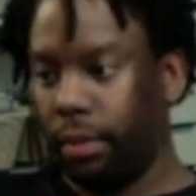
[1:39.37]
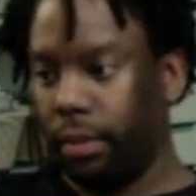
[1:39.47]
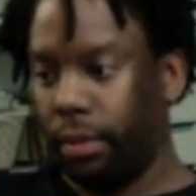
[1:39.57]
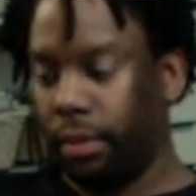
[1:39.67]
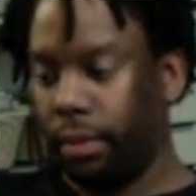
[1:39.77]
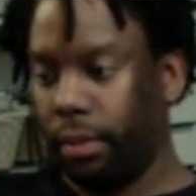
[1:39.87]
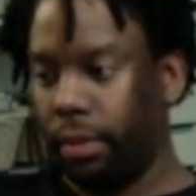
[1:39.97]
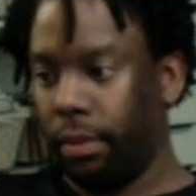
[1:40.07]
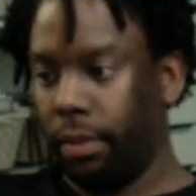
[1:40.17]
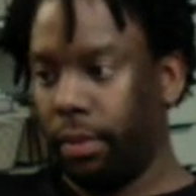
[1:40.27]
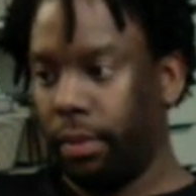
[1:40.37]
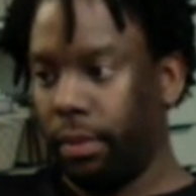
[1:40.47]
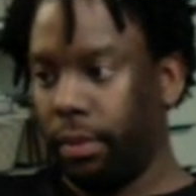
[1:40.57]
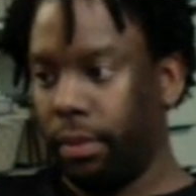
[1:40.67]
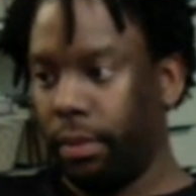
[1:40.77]

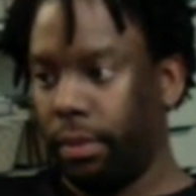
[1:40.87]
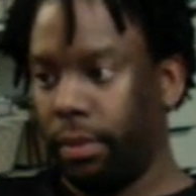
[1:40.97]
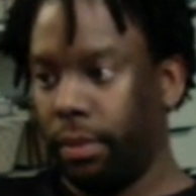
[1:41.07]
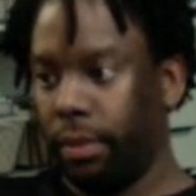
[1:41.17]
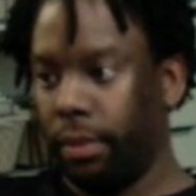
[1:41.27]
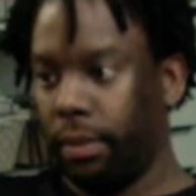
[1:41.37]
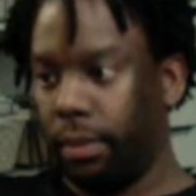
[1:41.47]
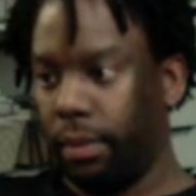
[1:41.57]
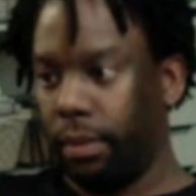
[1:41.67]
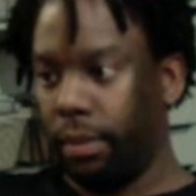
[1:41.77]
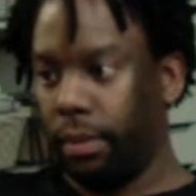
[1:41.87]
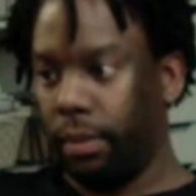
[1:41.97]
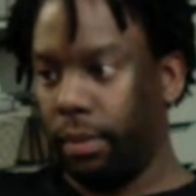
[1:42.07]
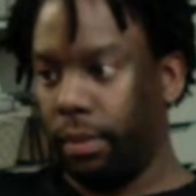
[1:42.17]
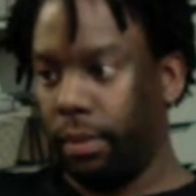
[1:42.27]

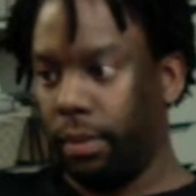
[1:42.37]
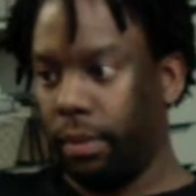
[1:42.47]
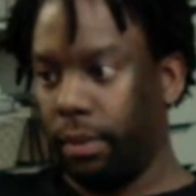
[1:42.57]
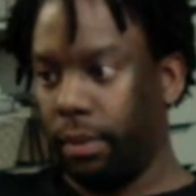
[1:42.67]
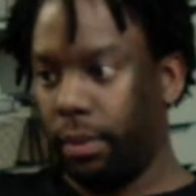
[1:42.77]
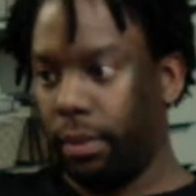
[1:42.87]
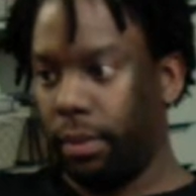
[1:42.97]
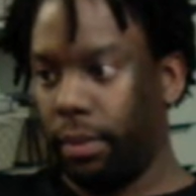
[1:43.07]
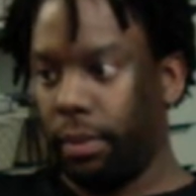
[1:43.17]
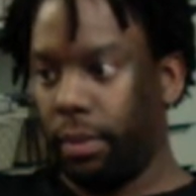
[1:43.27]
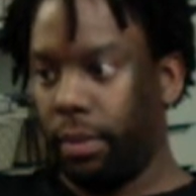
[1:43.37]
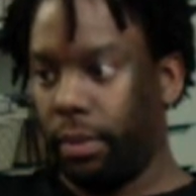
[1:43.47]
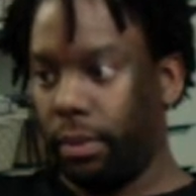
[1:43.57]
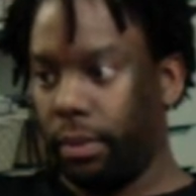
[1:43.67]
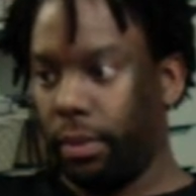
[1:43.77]

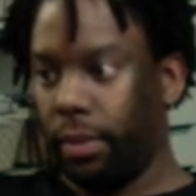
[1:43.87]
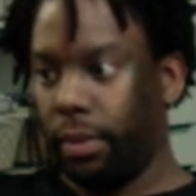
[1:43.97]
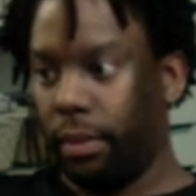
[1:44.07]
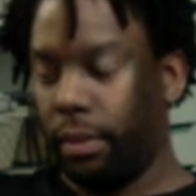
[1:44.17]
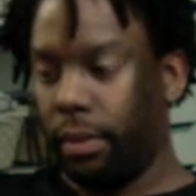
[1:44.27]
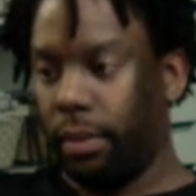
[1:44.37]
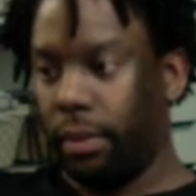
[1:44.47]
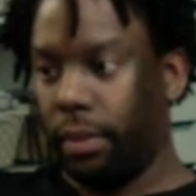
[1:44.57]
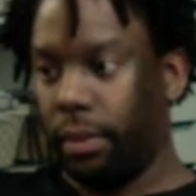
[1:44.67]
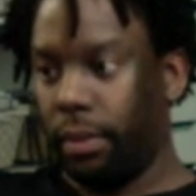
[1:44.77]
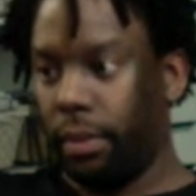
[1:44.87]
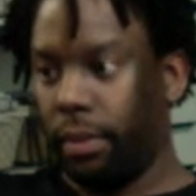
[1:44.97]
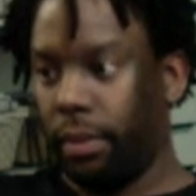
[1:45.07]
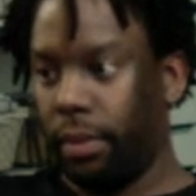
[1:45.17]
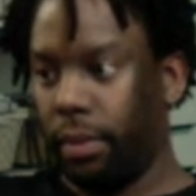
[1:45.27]

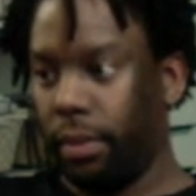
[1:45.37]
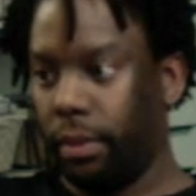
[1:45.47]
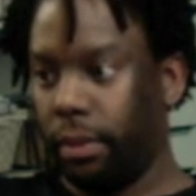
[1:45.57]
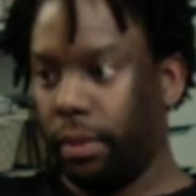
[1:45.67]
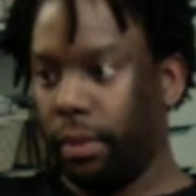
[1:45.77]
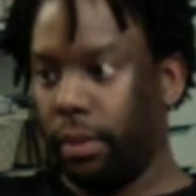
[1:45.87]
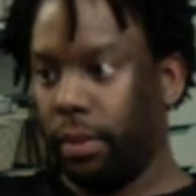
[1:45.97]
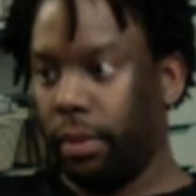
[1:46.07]
The person shown says nothing.